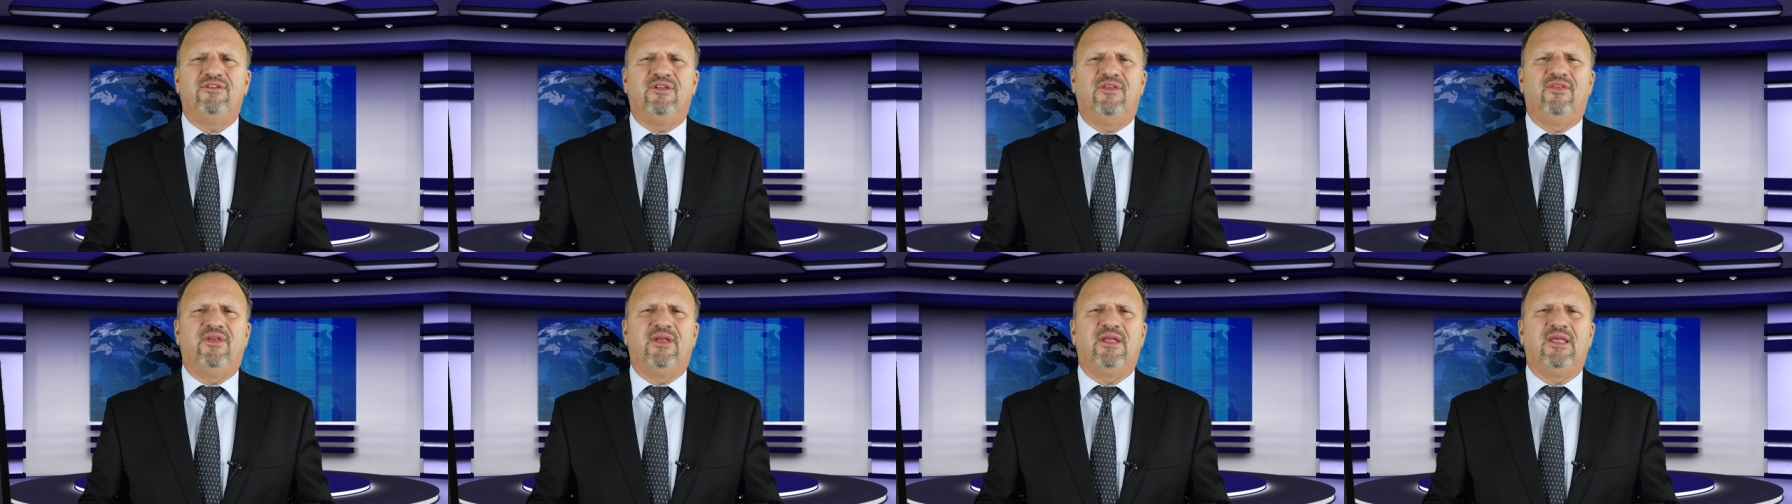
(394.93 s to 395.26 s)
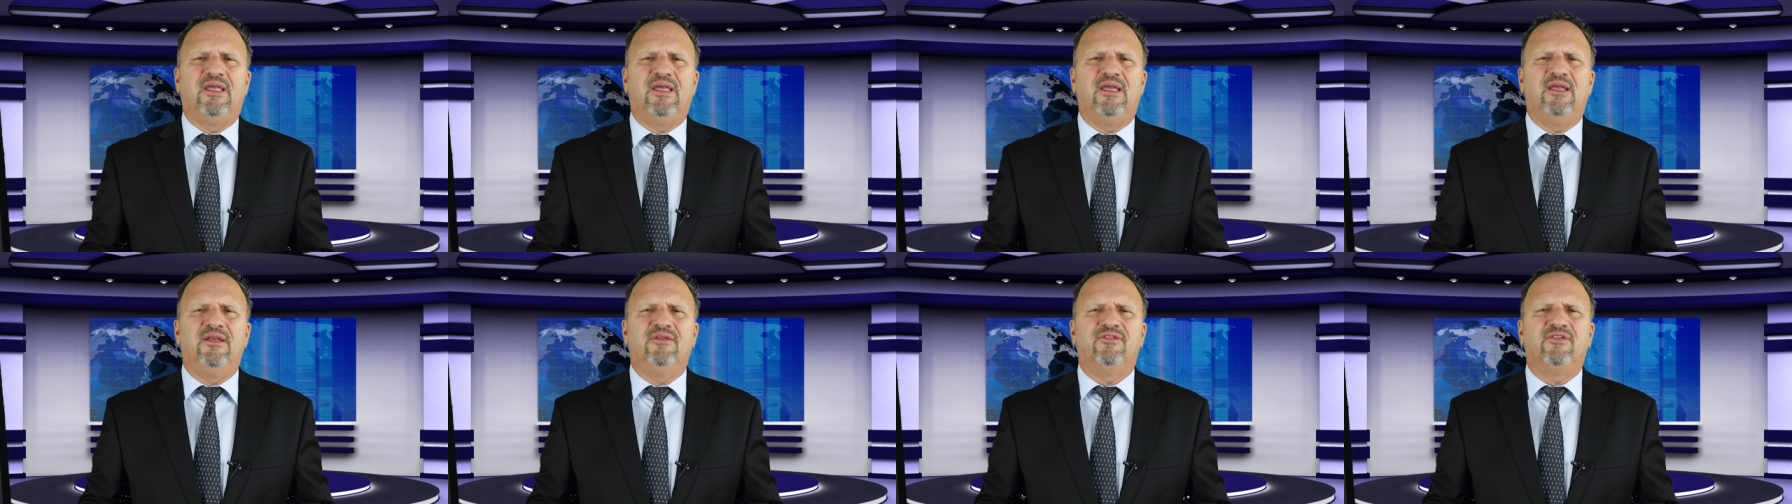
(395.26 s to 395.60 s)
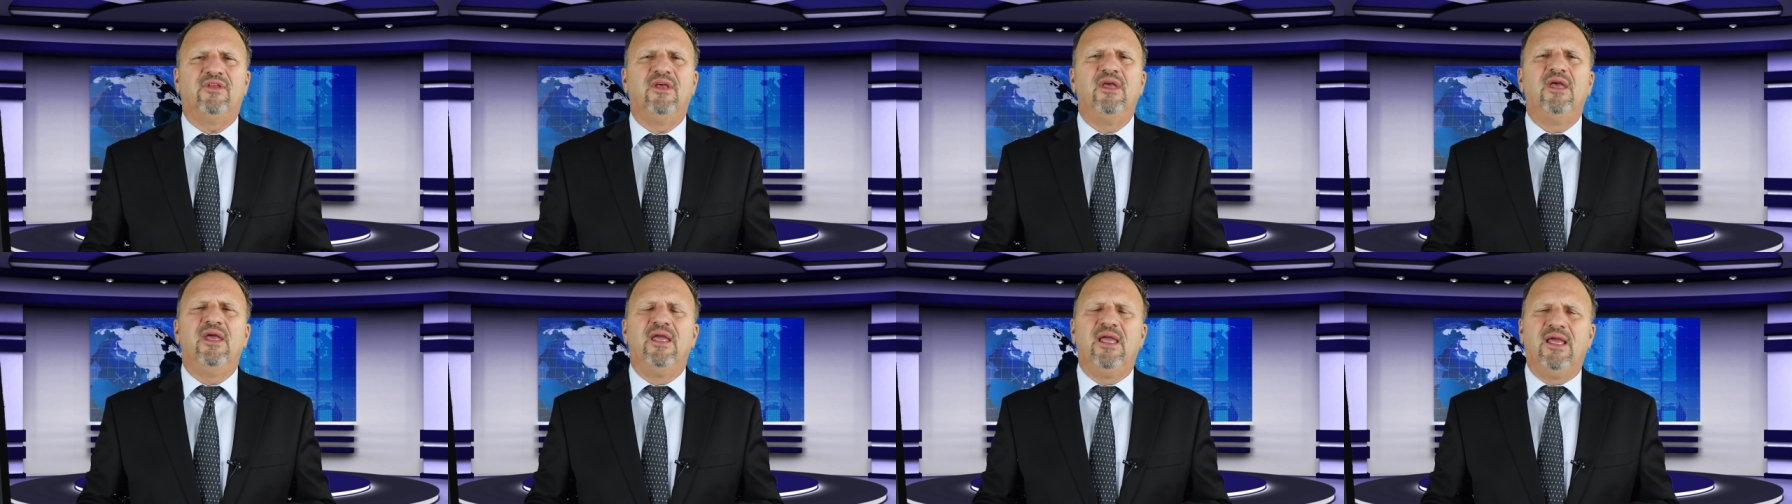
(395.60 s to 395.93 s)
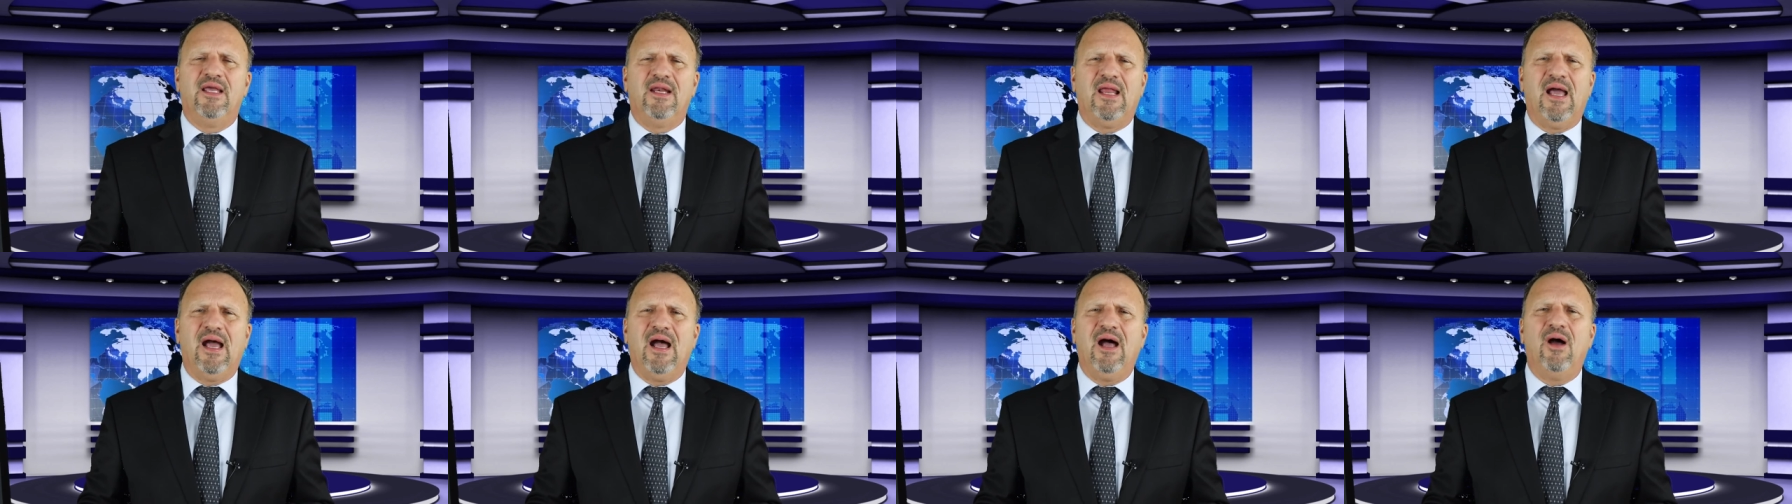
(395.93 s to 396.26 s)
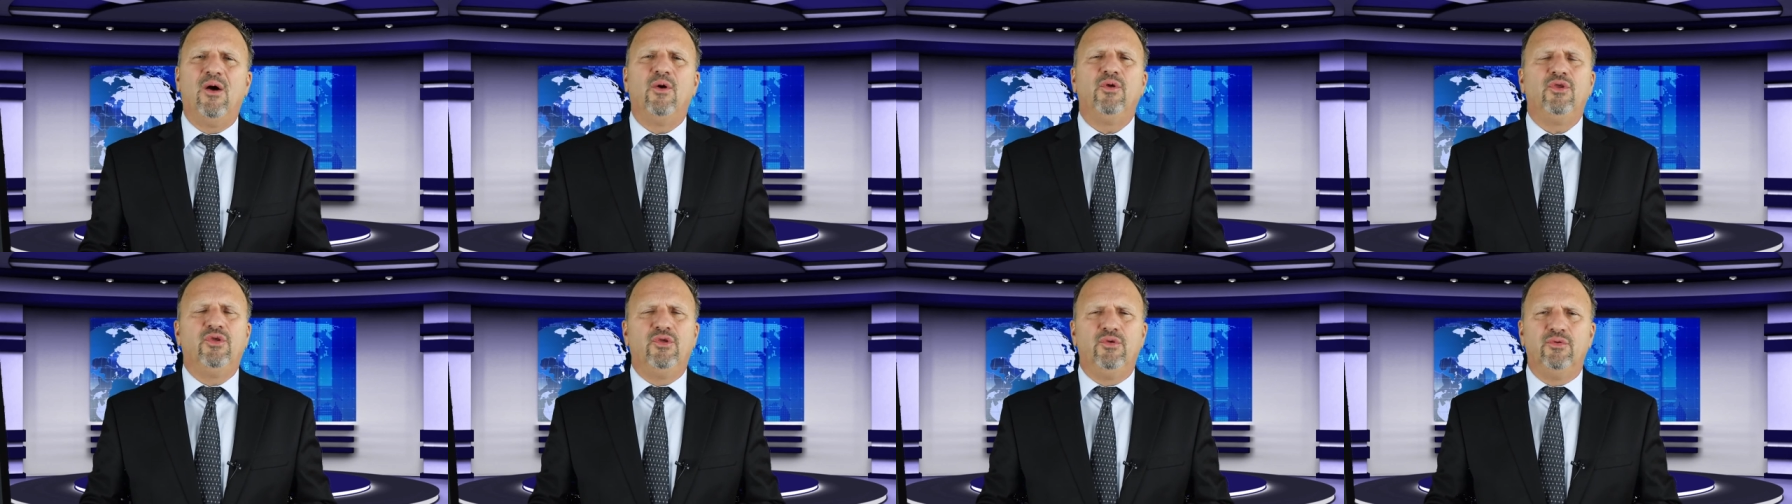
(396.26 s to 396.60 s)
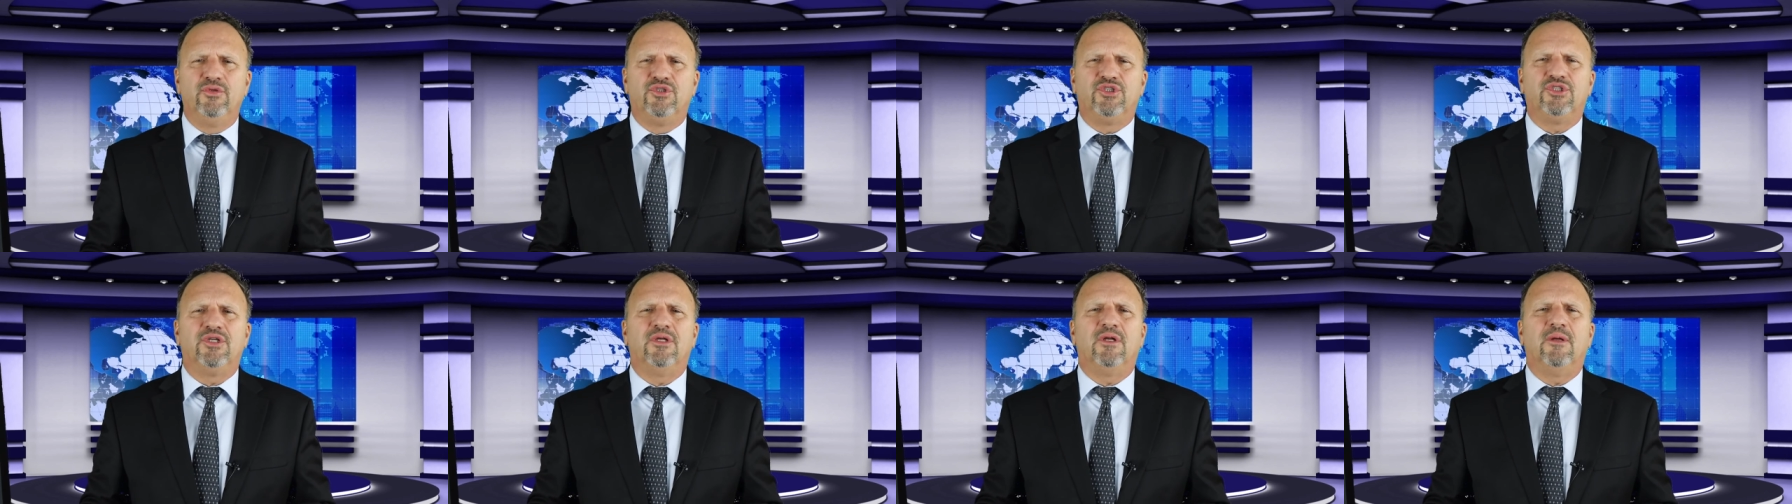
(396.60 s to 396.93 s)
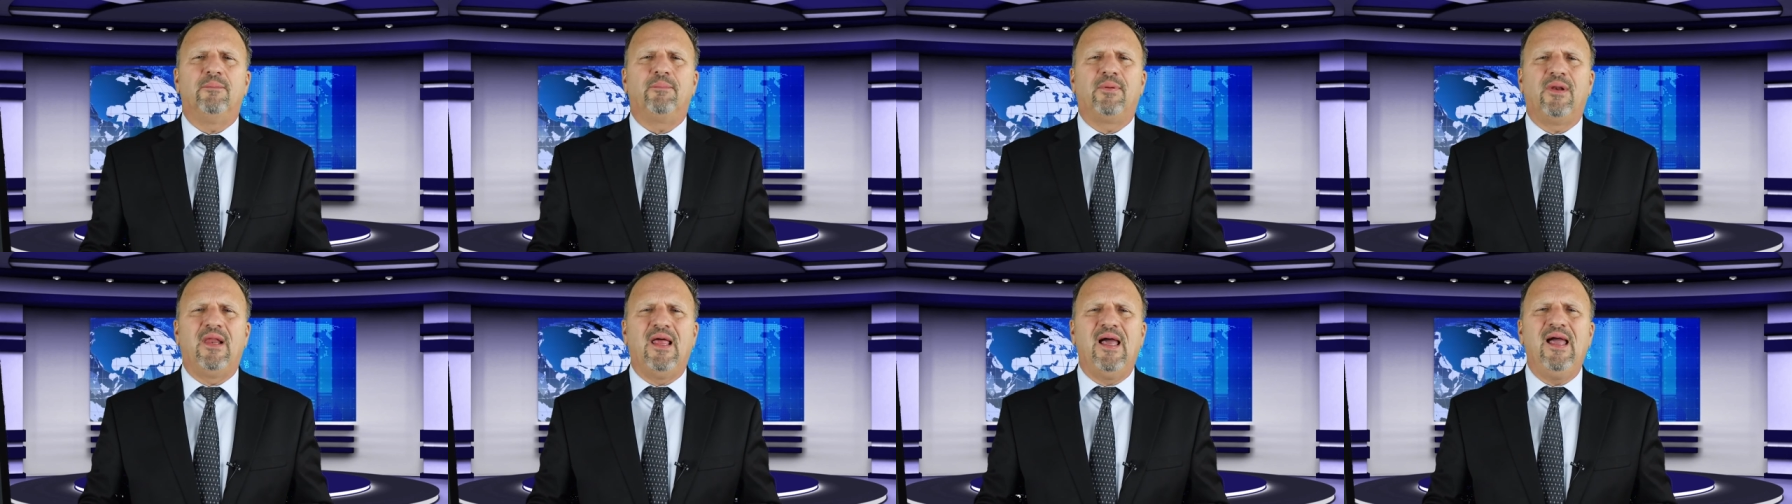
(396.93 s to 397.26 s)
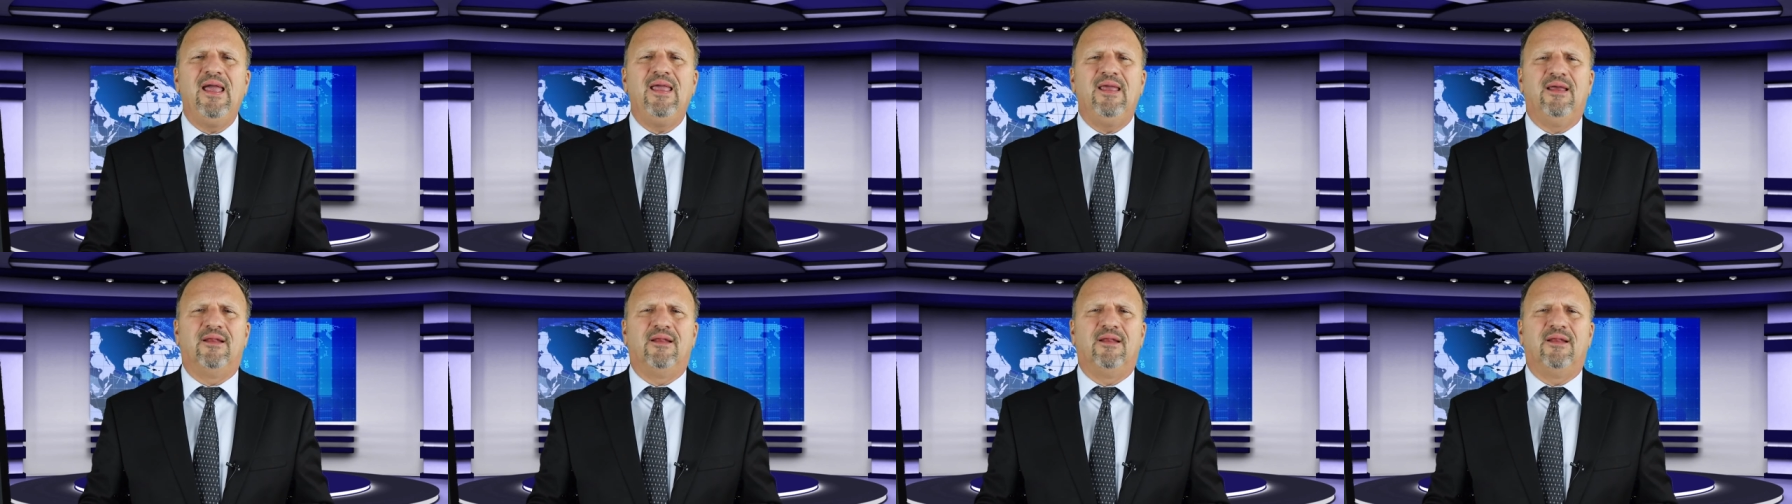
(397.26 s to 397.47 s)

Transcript: to the case and how you should apply